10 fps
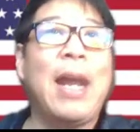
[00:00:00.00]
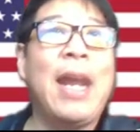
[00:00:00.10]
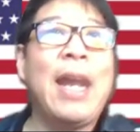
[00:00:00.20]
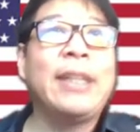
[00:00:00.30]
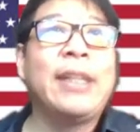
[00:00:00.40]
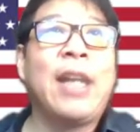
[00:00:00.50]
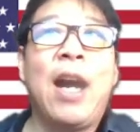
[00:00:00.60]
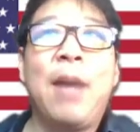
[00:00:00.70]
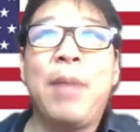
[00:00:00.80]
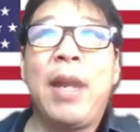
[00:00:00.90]
and
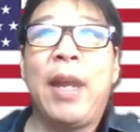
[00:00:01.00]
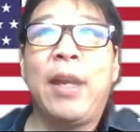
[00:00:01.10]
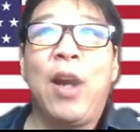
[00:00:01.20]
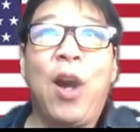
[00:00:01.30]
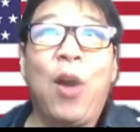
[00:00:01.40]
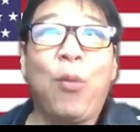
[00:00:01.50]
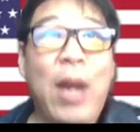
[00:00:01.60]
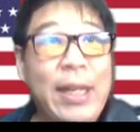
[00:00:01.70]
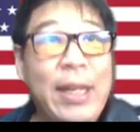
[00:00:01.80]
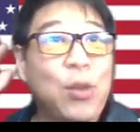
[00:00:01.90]
comment. All
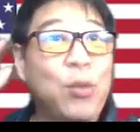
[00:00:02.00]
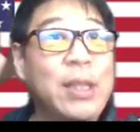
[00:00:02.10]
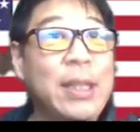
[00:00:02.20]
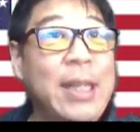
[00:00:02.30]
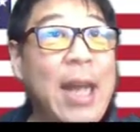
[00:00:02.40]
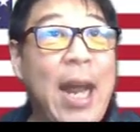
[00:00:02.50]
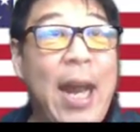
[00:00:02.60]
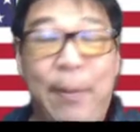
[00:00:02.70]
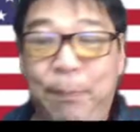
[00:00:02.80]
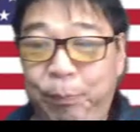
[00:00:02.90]
right, so
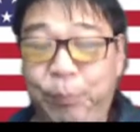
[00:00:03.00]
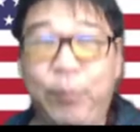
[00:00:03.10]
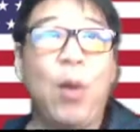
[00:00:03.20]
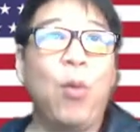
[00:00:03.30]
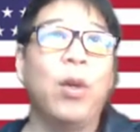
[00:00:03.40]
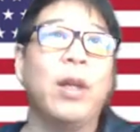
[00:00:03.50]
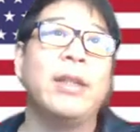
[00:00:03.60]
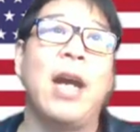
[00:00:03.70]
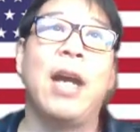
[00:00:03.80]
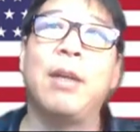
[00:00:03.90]
today we're
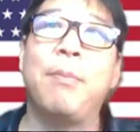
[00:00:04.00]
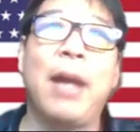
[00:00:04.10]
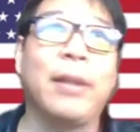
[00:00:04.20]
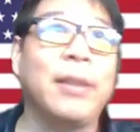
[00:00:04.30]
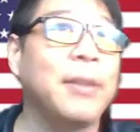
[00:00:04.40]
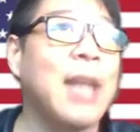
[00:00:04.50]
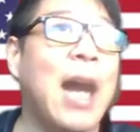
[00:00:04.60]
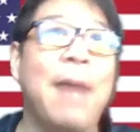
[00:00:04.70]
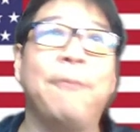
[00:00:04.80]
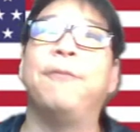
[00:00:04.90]
going to talk about the
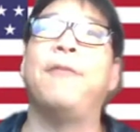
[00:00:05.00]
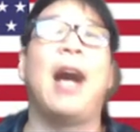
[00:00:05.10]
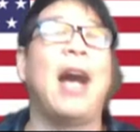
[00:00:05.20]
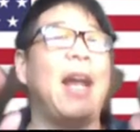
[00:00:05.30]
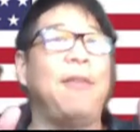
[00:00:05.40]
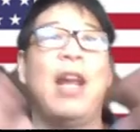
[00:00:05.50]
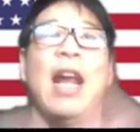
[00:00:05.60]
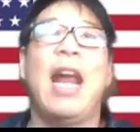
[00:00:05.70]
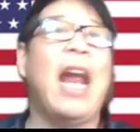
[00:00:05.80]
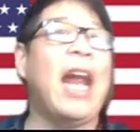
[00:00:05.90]
top five
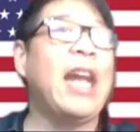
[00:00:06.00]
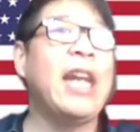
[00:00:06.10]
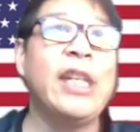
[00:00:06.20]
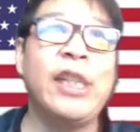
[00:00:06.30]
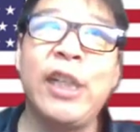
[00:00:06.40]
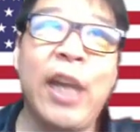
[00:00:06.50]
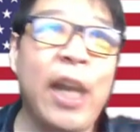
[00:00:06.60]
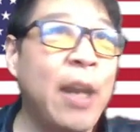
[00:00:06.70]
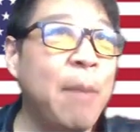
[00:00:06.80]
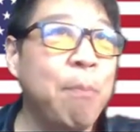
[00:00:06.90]
Asian
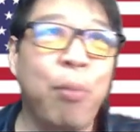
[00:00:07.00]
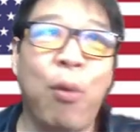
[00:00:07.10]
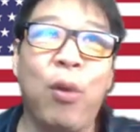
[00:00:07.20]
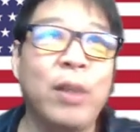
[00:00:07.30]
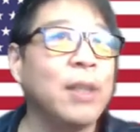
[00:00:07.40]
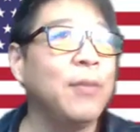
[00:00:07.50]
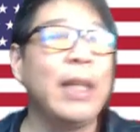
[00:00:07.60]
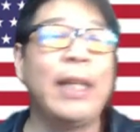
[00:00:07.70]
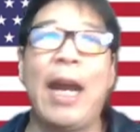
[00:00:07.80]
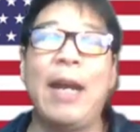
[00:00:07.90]
imports of
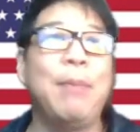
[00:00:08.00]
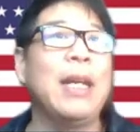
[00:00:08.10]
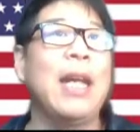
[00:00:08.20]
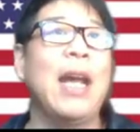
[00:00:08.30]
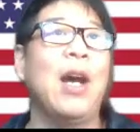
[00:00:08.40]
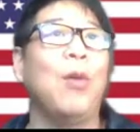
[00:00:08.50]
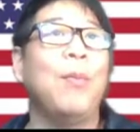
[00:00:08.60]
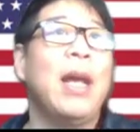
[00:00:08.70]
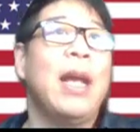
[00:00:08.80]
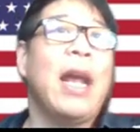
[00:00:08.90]
the
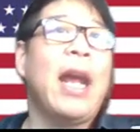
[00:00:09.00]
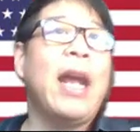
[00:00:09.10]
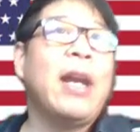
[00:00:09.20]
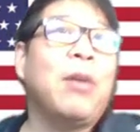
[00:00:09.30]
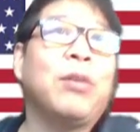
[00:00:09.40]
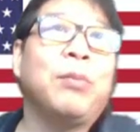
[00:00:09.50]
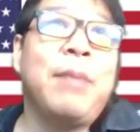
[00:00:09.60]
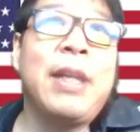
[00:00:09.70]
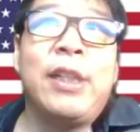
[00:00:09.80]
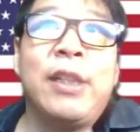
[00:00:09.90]
KBL, and I'll
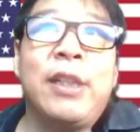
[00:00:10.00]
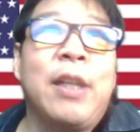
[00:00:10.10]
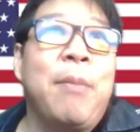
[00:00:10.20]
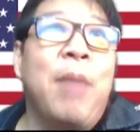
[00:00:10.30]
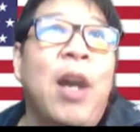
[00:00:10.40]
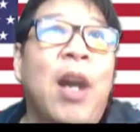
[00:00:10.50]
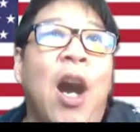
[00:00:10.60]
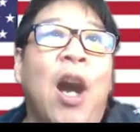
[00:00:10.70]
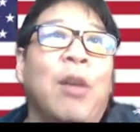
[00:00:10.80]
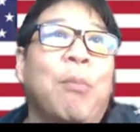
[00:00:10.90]
mention some
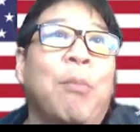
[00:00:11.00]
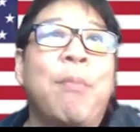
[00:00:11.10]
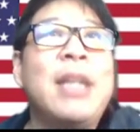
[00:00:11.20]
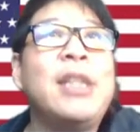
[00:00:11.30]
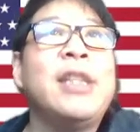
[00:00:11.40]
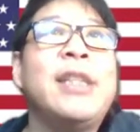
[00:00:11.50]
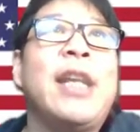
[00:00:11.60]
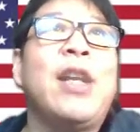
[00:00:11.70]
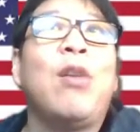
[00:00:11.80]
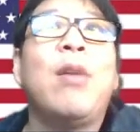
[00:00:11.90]
honorable mentions
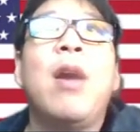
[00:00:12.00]
here,